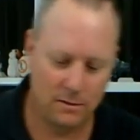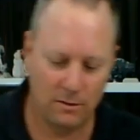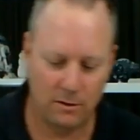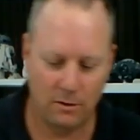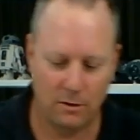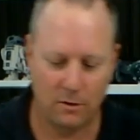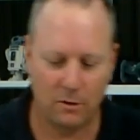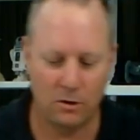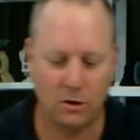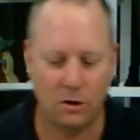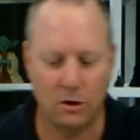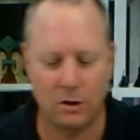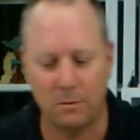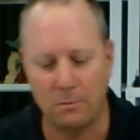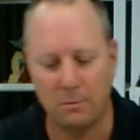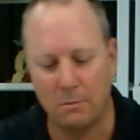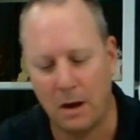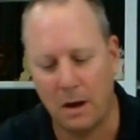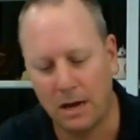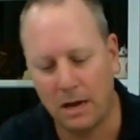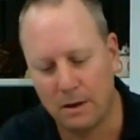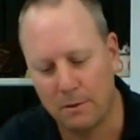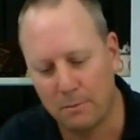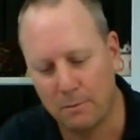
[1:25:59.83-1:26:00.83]
I'm kind of
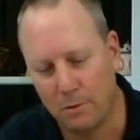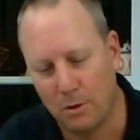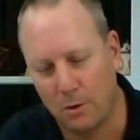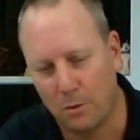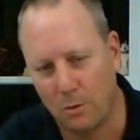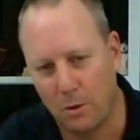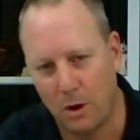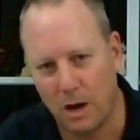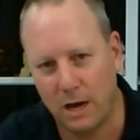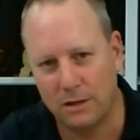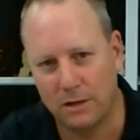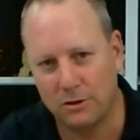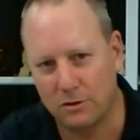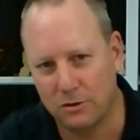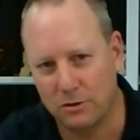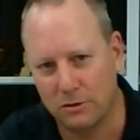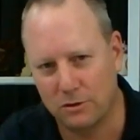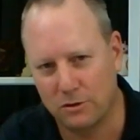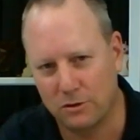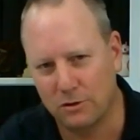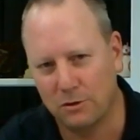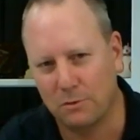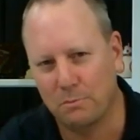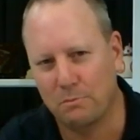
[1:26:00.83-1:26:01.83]
making my way
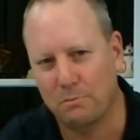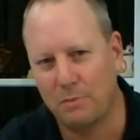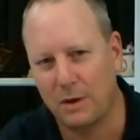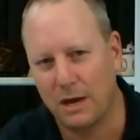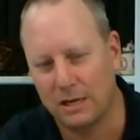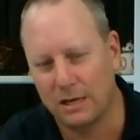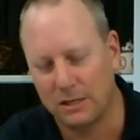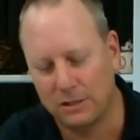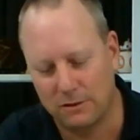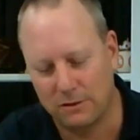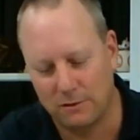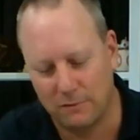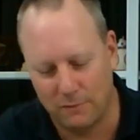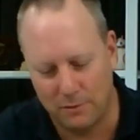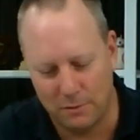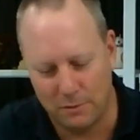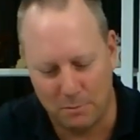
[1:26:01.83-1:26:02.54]
to the best of the